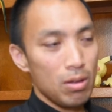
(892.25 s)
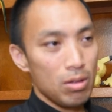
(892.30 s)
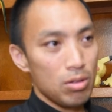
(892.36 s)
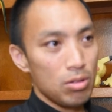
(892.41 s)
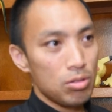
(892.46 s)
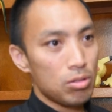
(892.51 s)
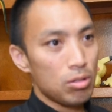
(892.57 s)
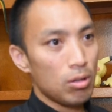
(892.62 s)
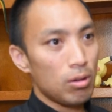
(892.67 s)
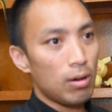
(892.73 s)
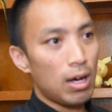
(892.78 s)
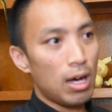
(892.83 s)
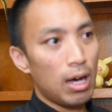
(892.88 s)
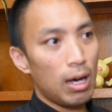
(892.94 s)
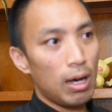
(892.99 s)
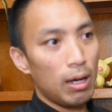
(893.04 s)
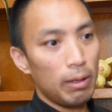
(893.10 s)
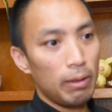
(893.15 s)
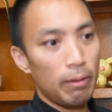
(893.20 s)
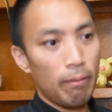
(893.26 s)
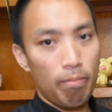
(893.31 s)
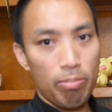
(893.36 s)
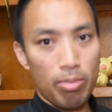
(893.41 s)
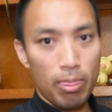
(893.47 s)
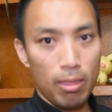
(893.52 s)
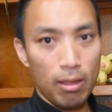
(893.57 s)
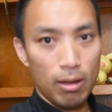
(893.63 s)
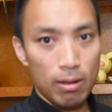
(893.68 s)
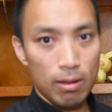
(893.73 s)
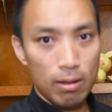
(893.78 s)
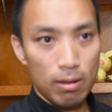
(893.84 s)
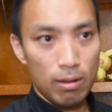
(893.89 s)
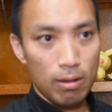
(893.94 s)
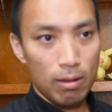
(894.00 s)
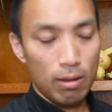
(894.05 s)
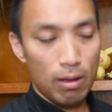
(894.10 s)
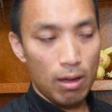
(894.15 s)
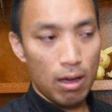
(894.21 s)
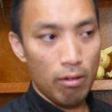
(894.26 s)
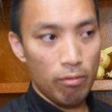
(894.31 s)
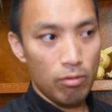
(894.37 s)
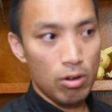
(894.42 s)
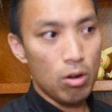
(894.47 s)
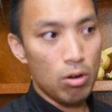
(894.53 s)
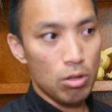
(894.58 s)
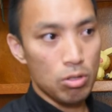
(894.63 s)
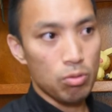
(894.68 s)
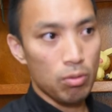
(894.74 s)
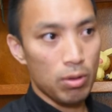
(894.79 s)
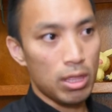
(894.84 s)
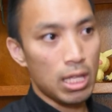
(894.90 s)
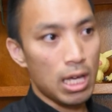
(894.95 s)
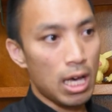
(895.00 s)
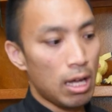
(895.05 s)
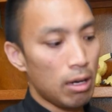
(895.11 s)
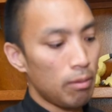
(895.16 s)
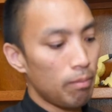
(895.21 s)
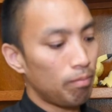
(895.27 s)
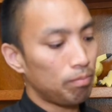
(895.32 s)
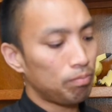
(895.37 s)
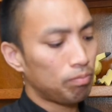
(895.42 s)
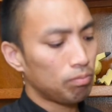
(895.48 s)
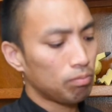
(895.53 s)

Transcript: So I've noticed with that,